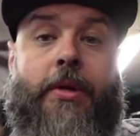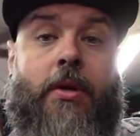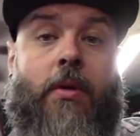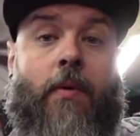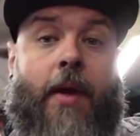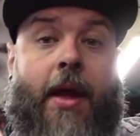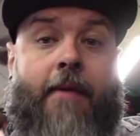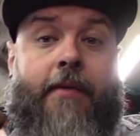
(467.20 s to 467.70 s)

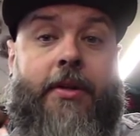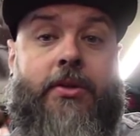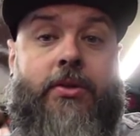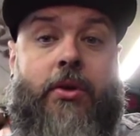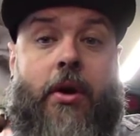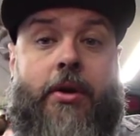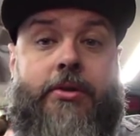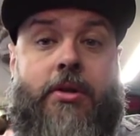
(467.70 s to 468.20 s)
don't have any
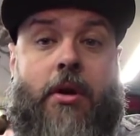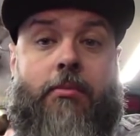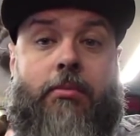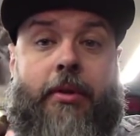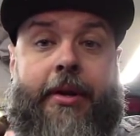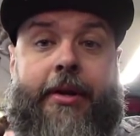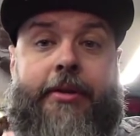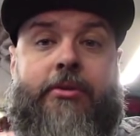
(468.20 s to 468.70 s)
sawzall
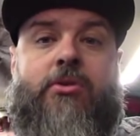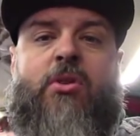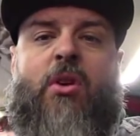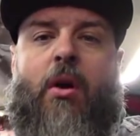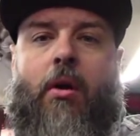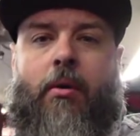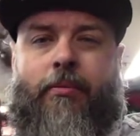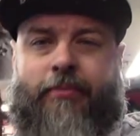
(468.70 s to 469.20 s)
blades,
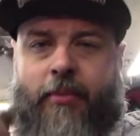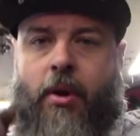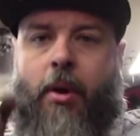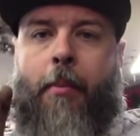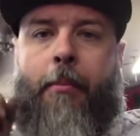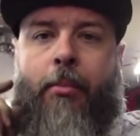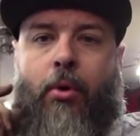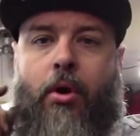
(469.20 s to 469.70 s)
so
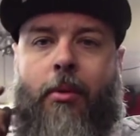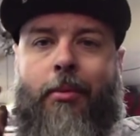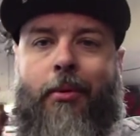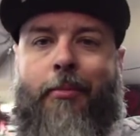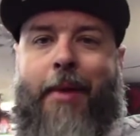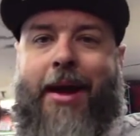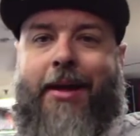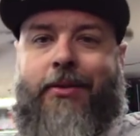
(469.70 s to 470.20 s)

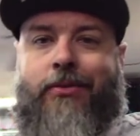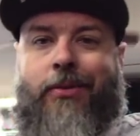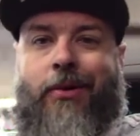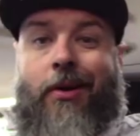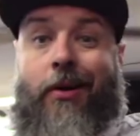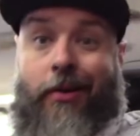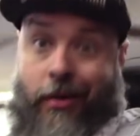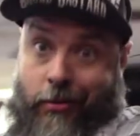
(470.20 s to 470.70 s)
portable
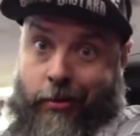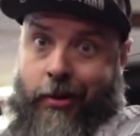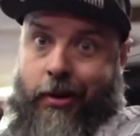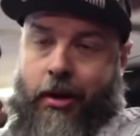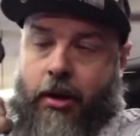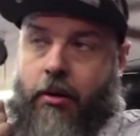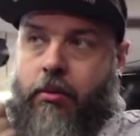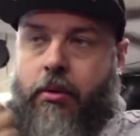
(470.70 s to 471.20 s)
bandsaw. Here we
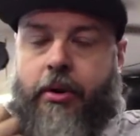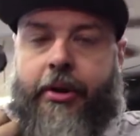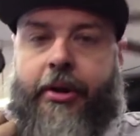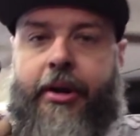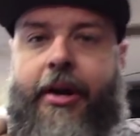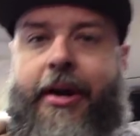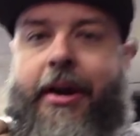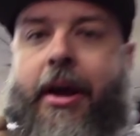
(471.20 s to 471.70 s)
go. We're going
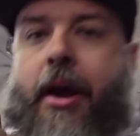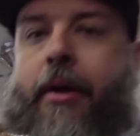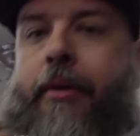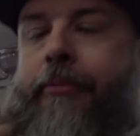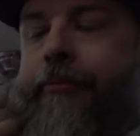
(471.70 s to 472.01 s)
to cut it out.